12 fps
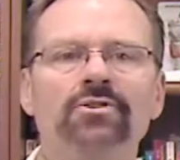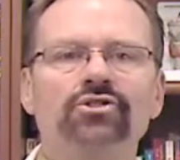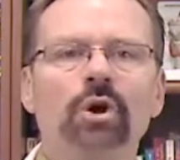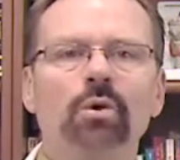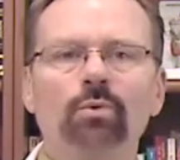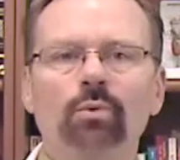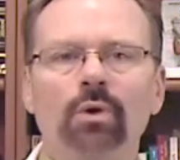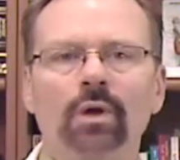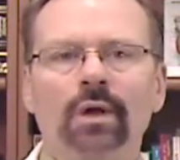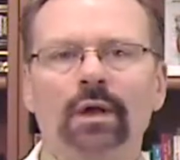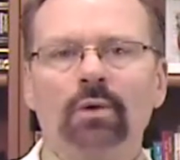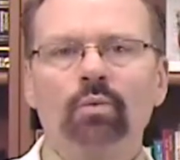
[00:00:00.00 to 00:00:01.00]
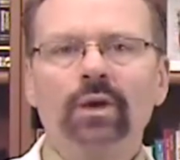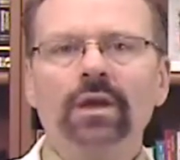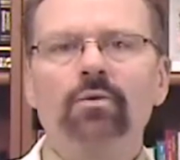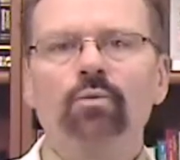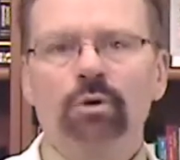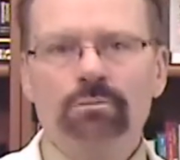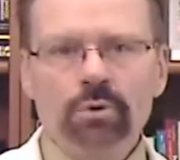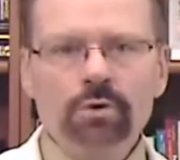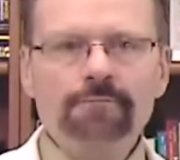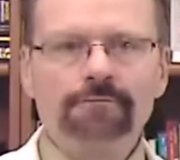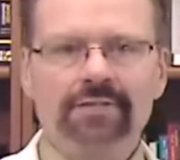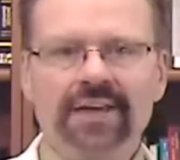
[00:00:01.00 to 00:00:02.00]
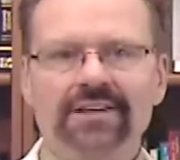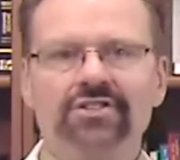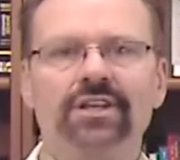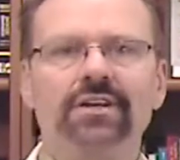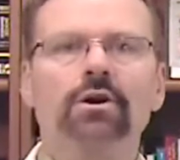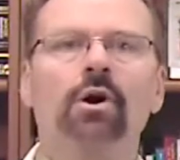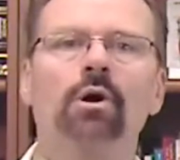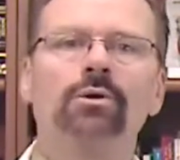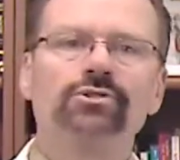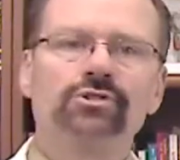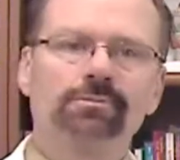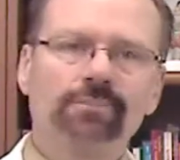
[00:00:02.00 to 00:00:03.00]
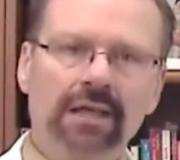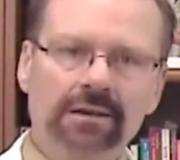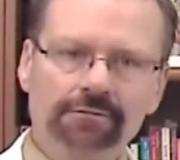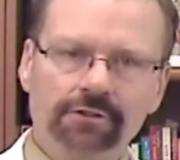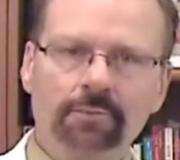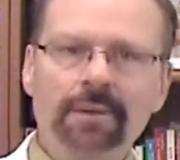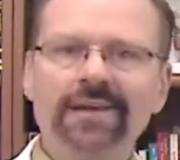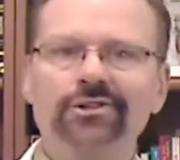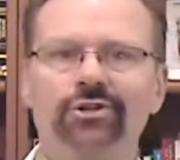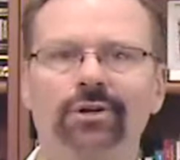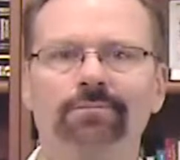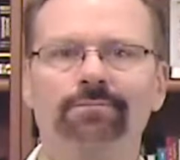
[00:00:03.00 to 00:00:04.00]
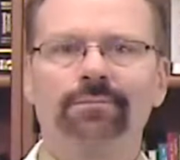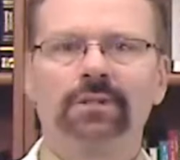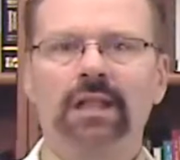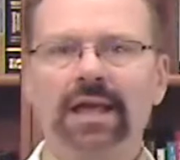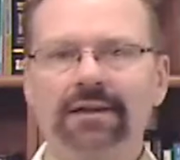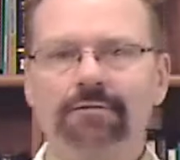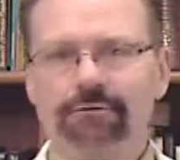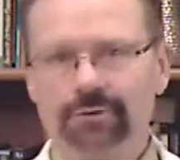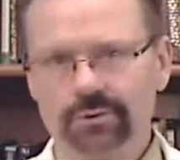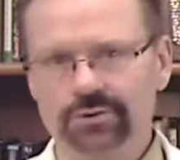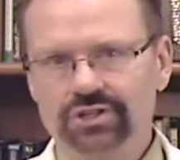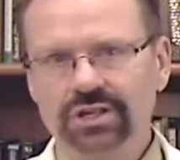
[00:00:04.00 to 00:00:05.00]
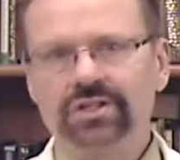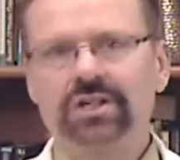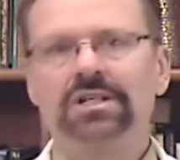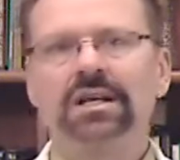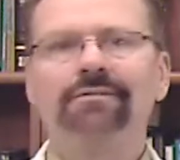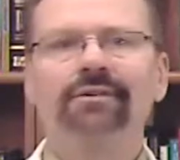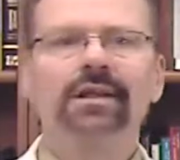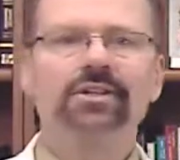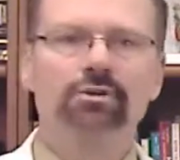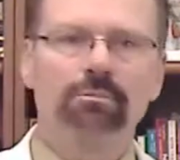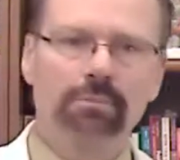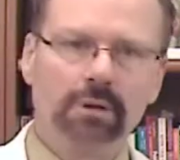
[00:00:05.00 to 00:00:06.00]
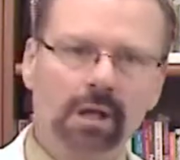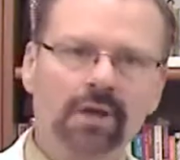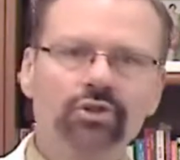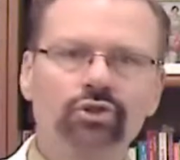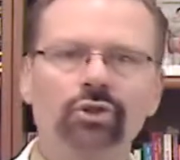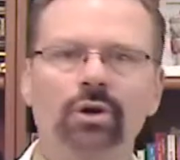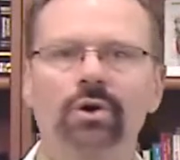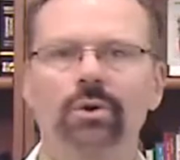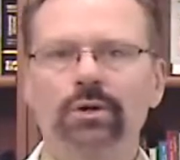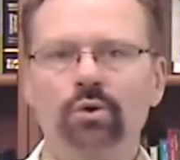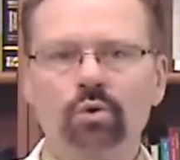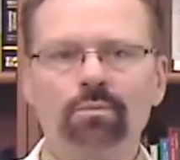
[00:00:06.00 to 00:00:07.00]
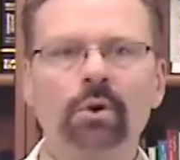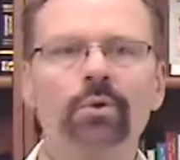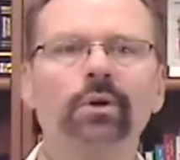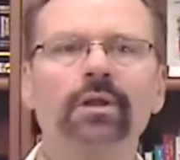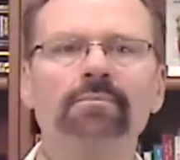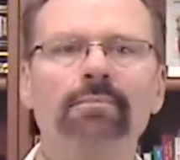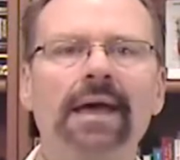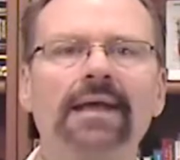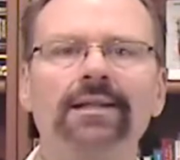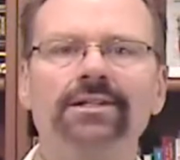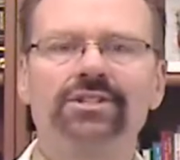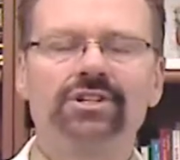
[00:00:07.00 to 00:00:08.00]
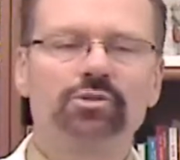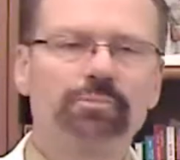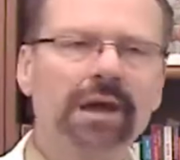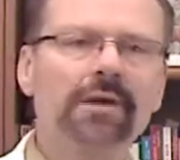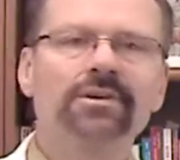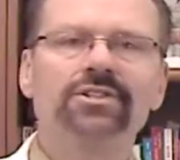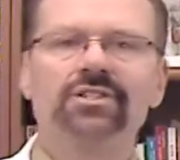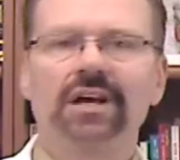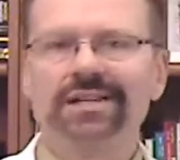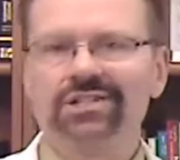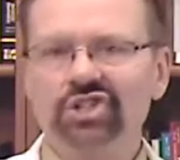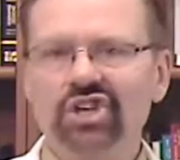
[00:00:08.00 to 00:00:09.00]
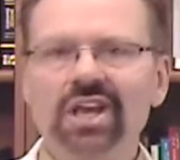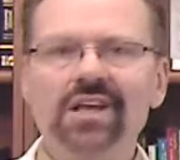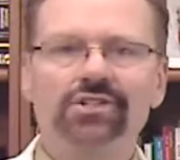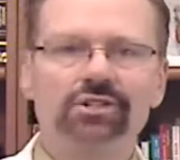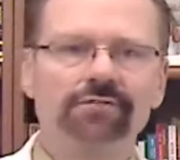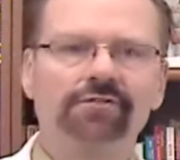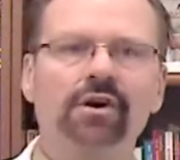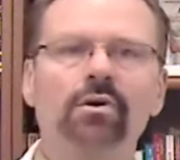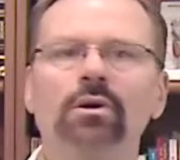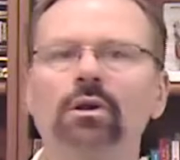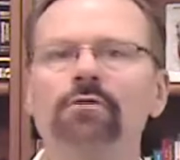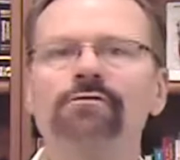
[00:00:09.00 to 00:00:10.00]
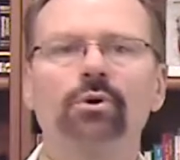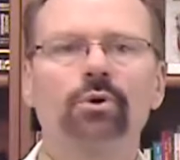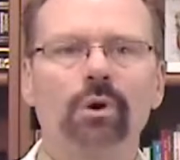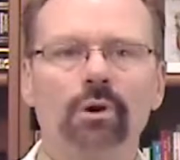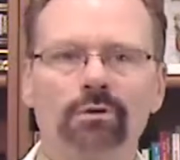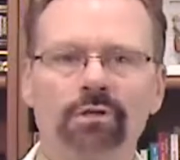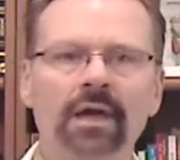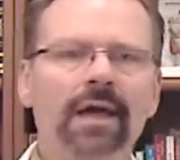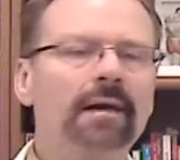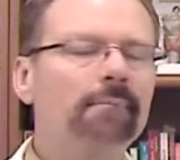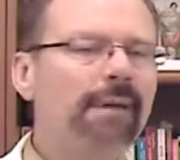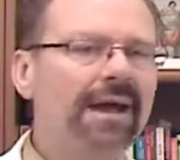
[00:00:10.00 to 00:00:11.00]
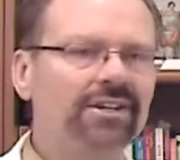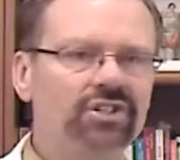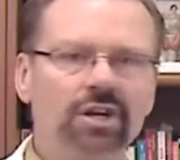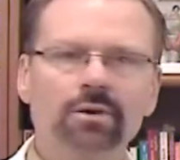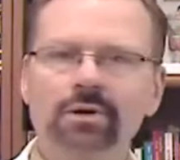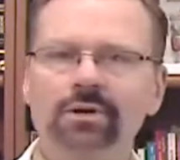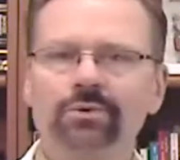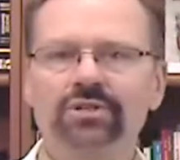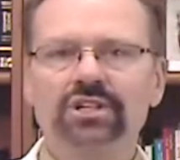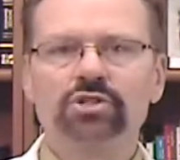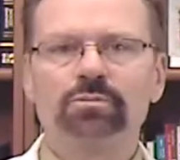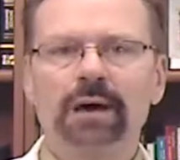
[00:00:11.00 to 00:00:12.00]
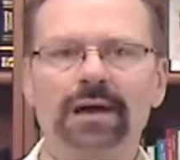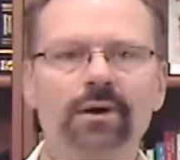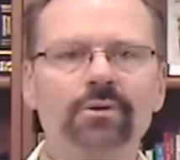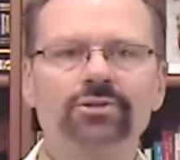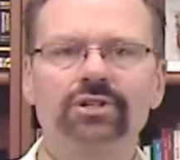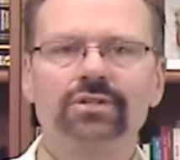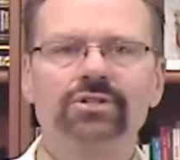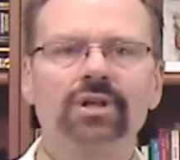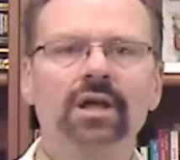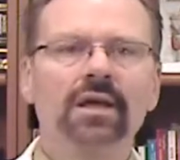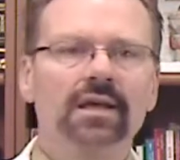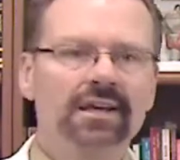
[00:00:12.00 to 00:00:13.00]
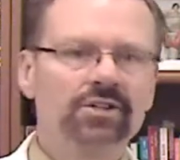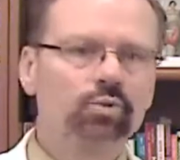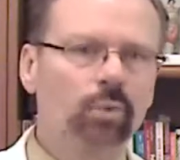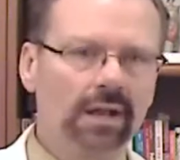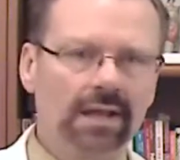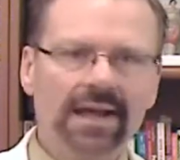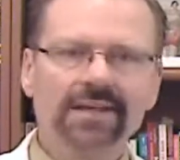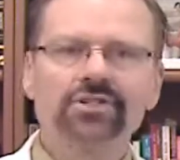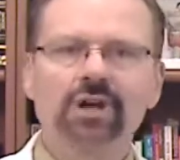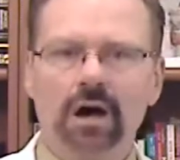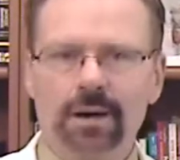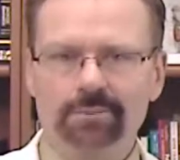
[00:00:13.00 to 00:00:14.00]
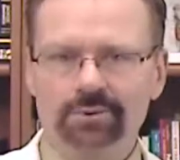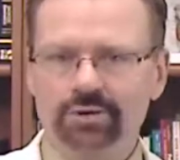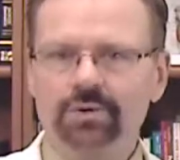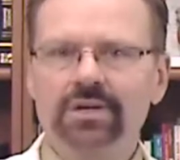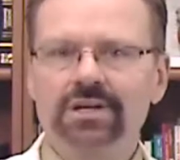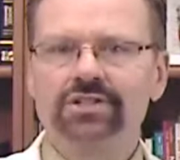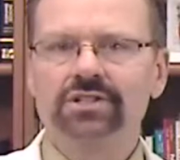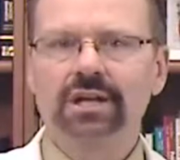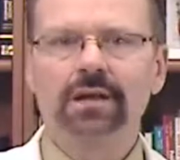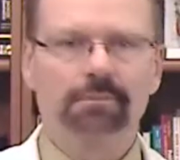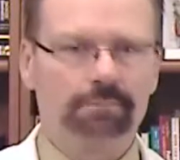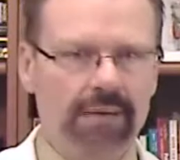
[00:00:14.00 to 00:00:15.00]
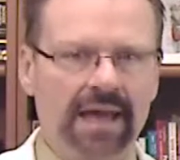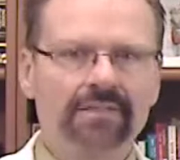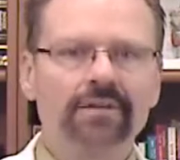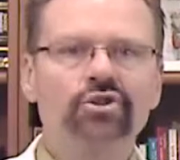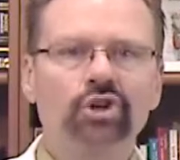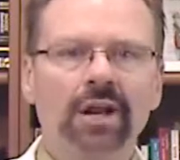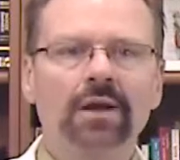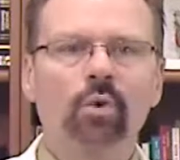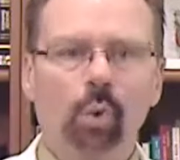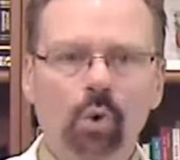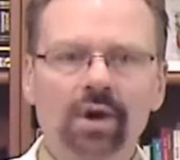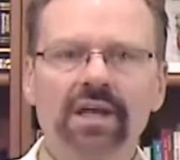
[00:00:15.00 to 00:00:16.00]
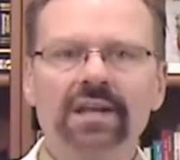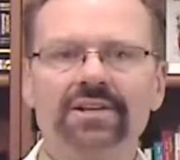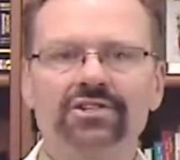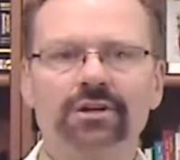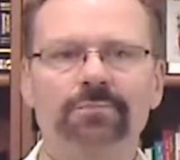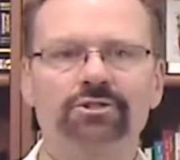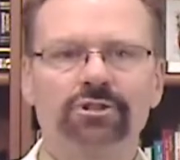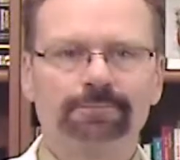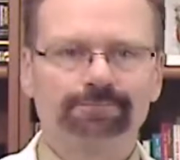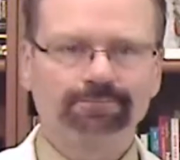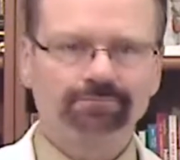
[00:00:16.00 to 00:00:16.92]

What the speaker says: So we remove things that cause inflammation, like food sensitivities, blood sugar and hormonal imbalances, parasites, yeast, fungal overgrowth, bacterial dysbiosis, as well as opportunistic pathogenic organisms.